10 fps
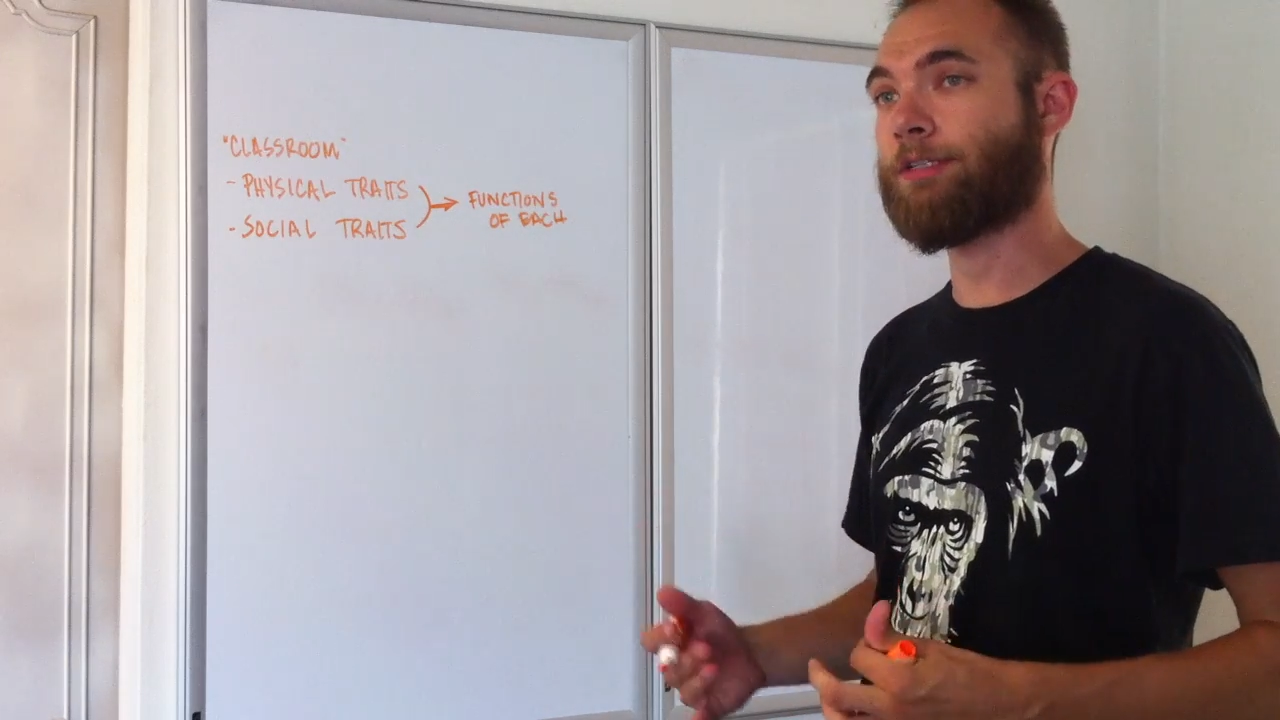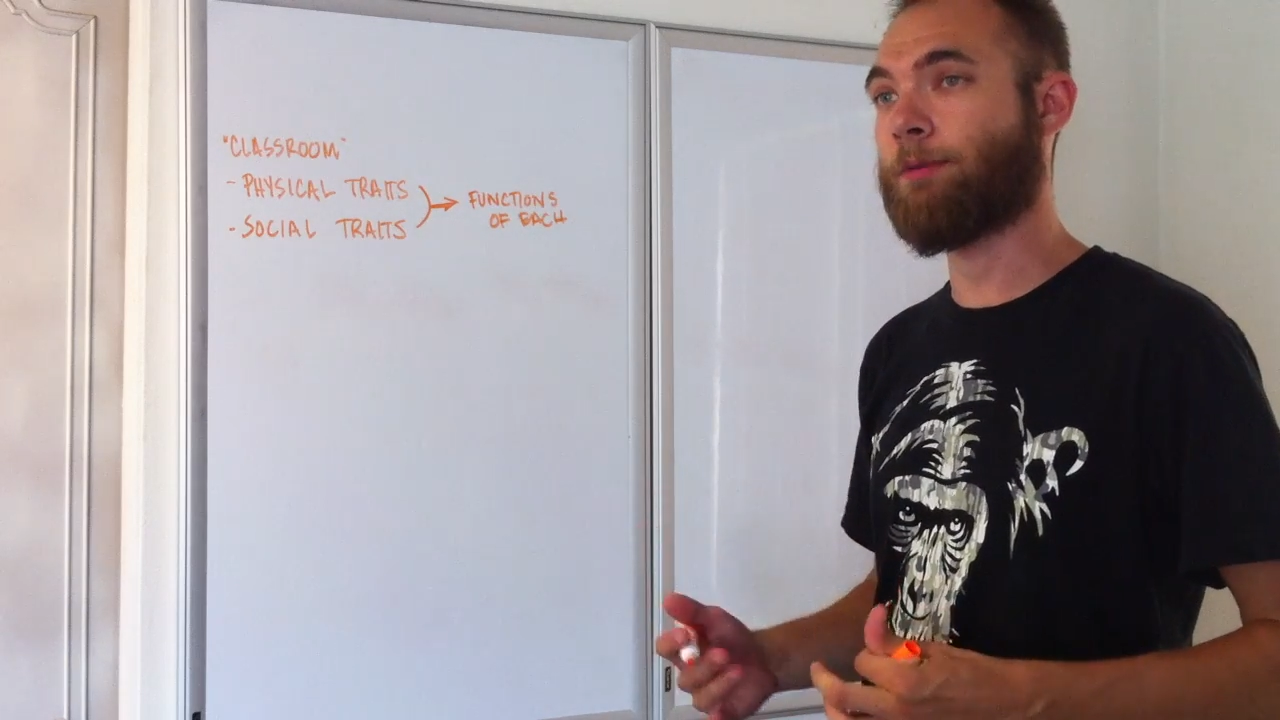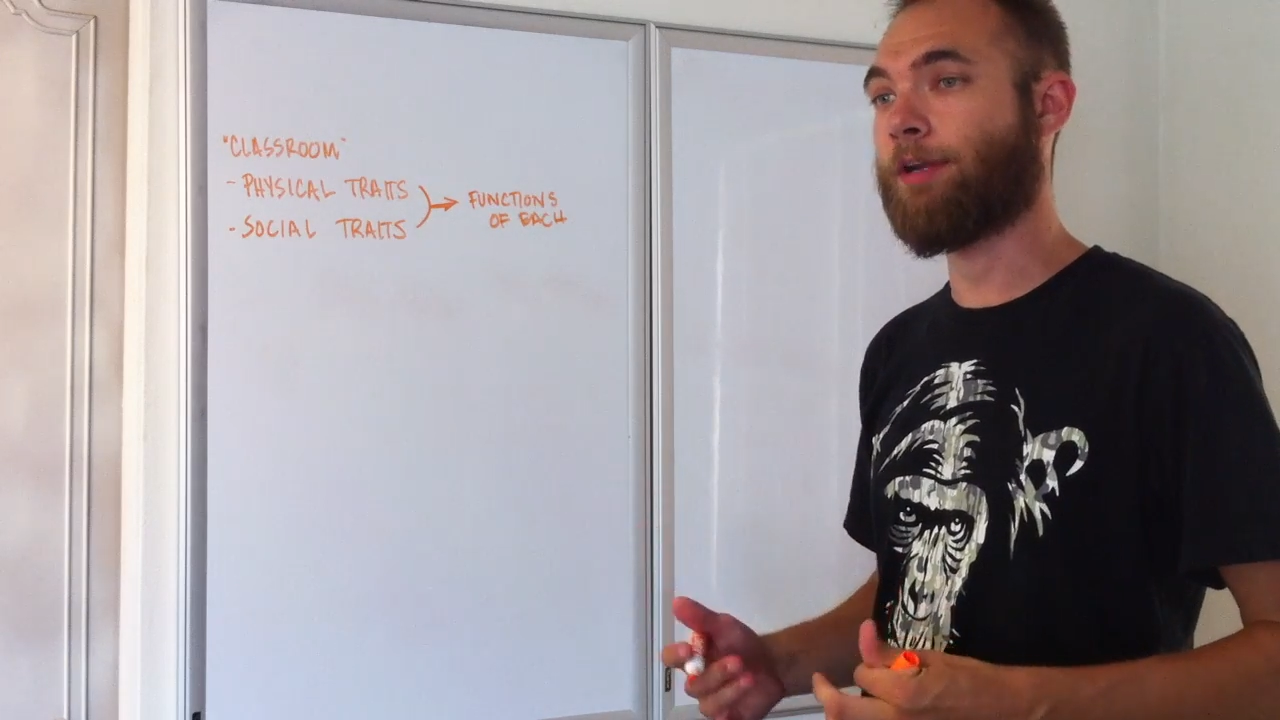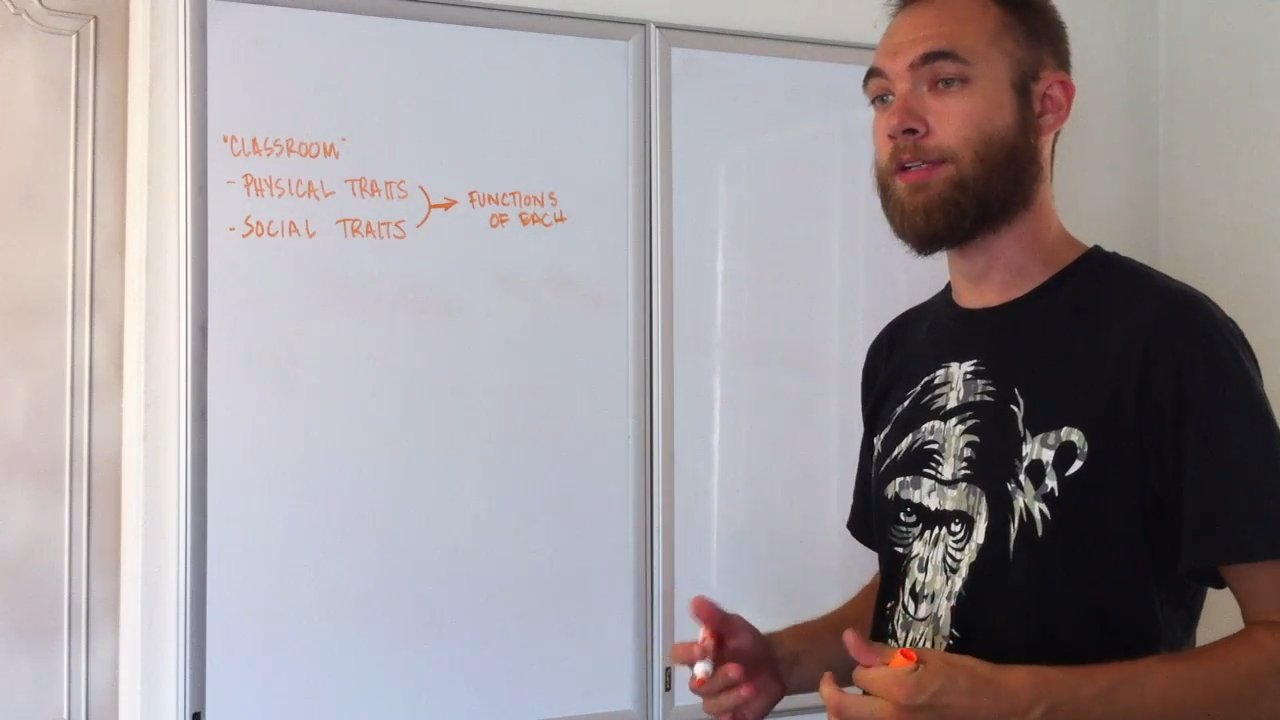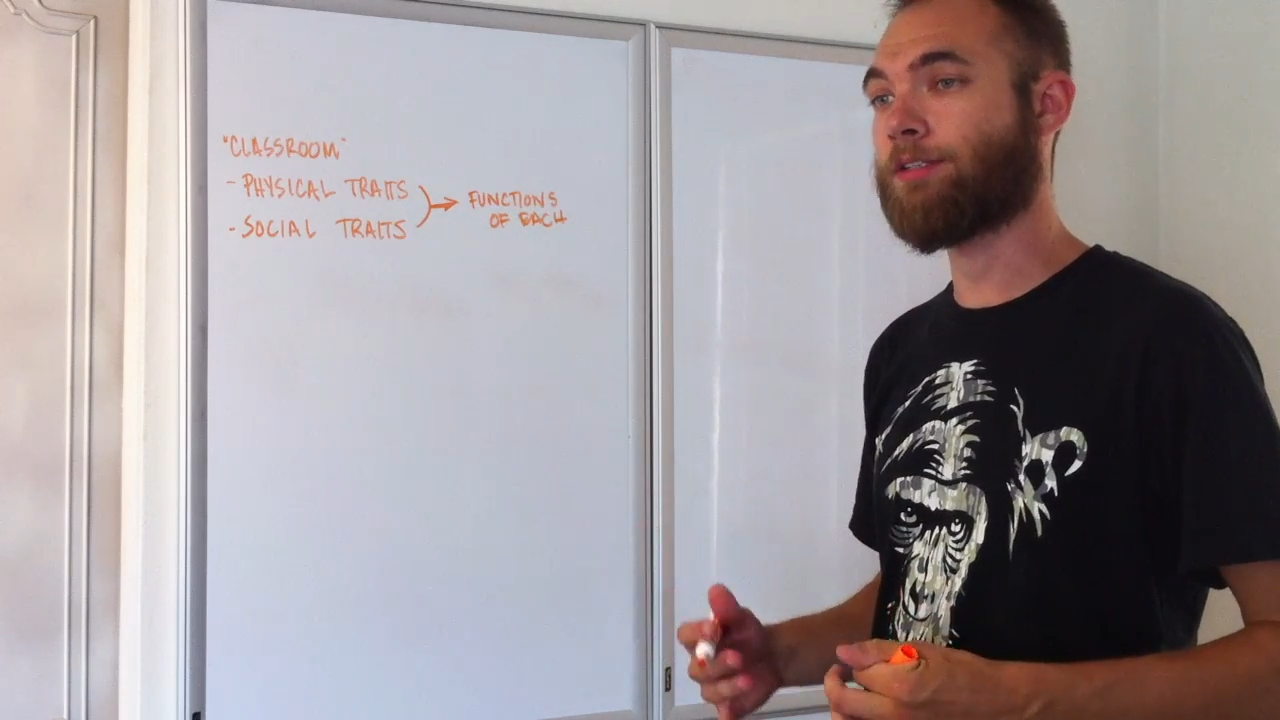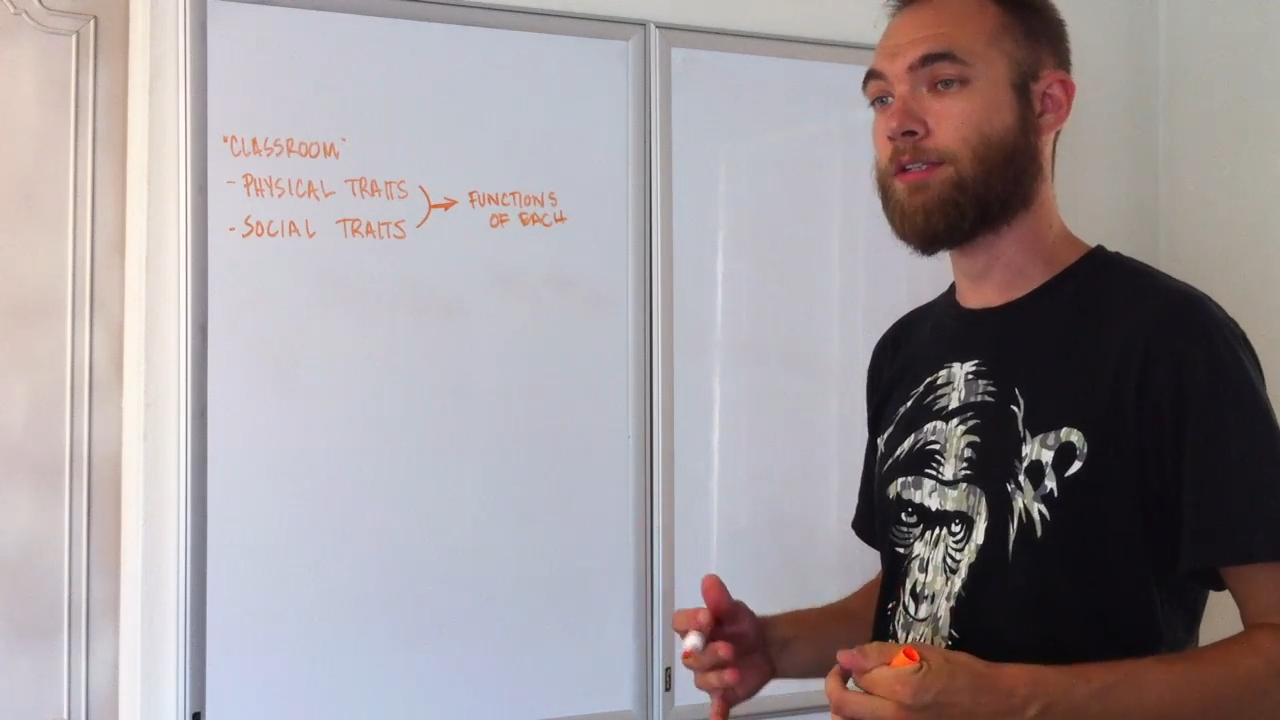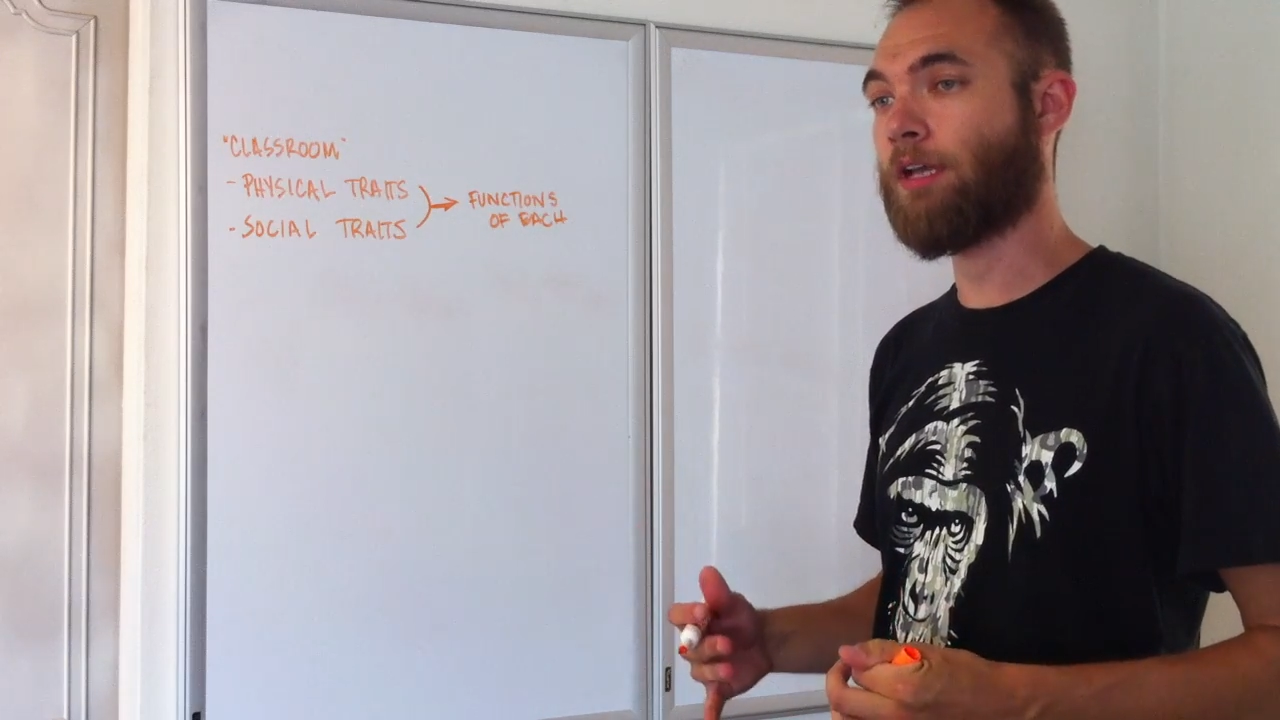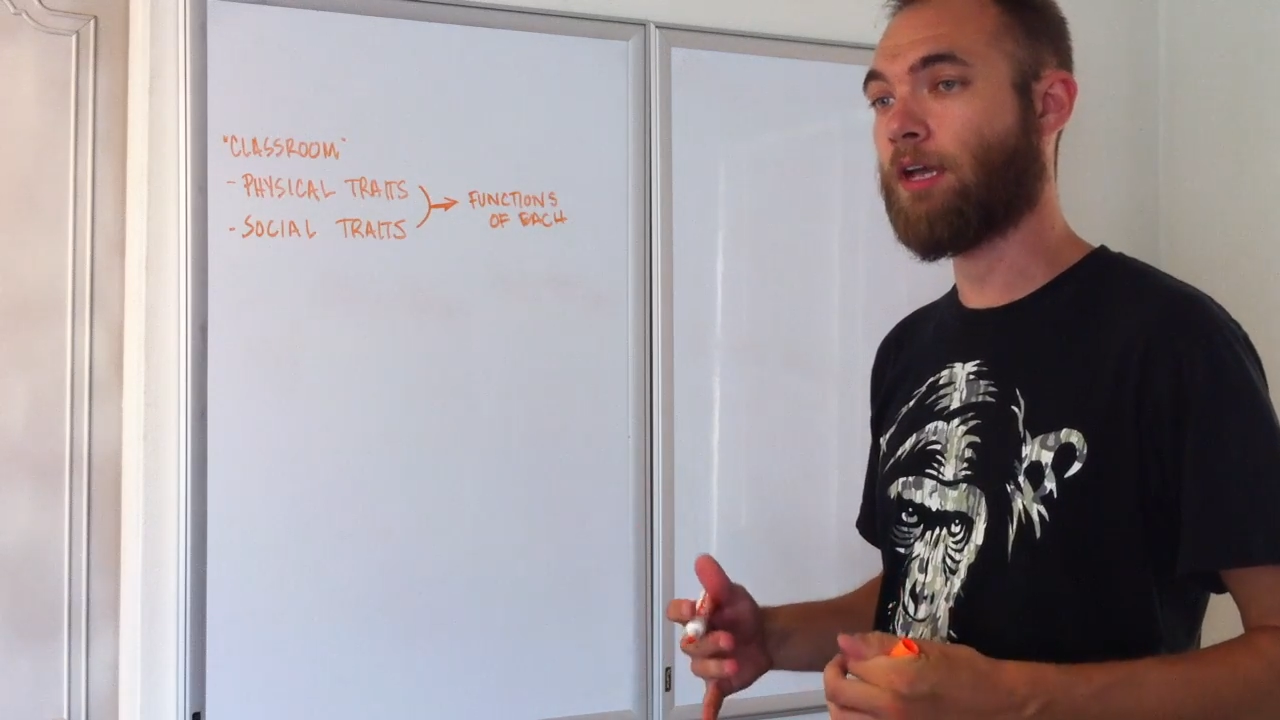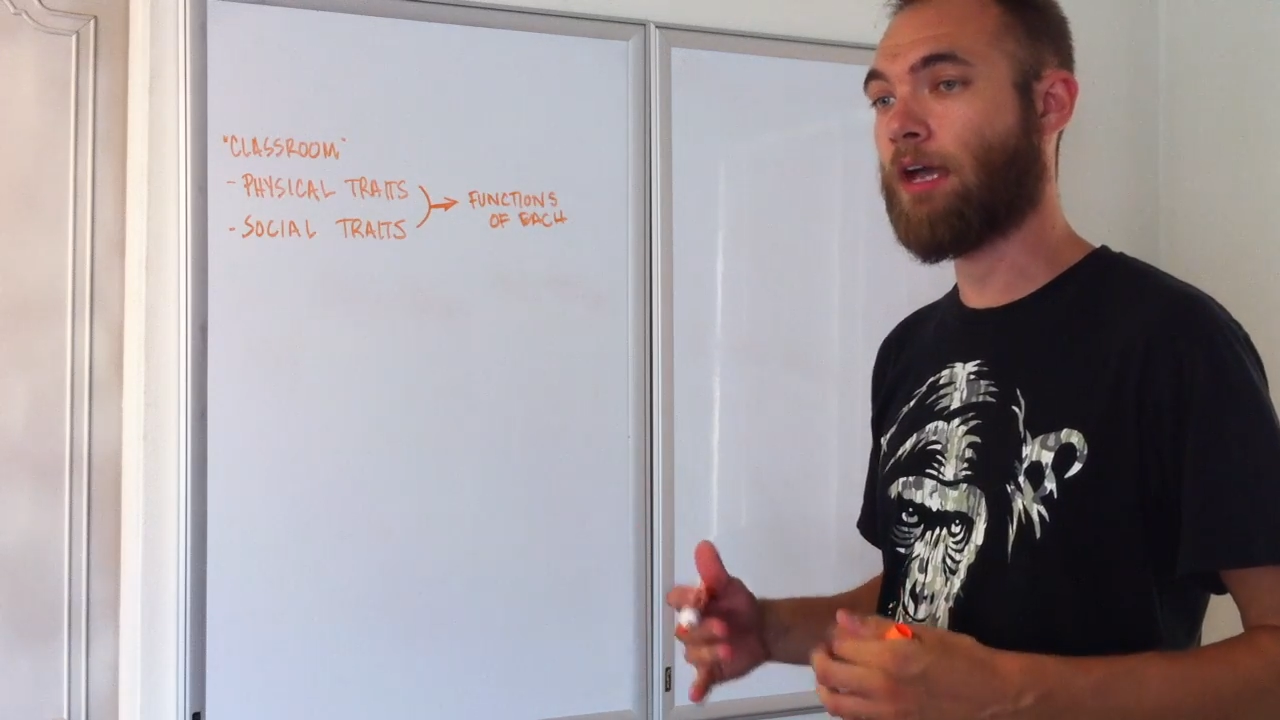experience.